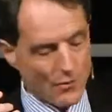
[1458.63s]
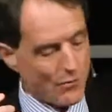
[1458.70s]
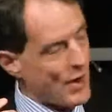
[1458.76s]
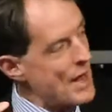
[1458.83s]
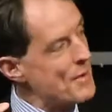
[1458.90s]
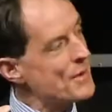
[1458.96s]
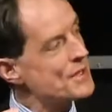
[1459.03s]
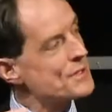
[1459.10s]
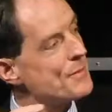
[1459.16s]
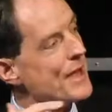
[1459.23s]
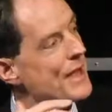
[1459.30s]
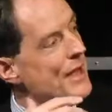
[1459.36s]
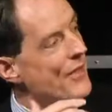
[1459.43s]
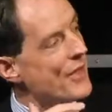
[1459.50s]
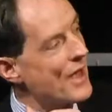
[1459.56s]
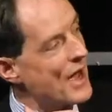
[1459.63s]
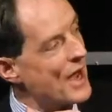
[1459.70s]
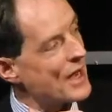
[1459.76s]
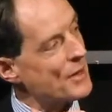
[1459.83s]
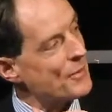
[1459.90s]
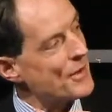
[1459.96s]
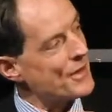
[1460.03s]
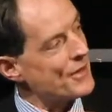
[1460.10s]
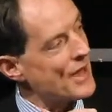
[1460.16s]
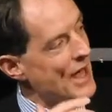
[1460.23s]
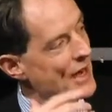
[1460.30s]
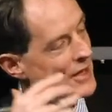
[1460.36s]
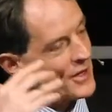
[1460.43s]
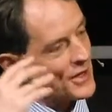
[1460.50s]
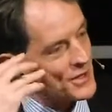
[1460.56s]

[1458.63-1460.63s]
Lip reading: Raymond is making the argument that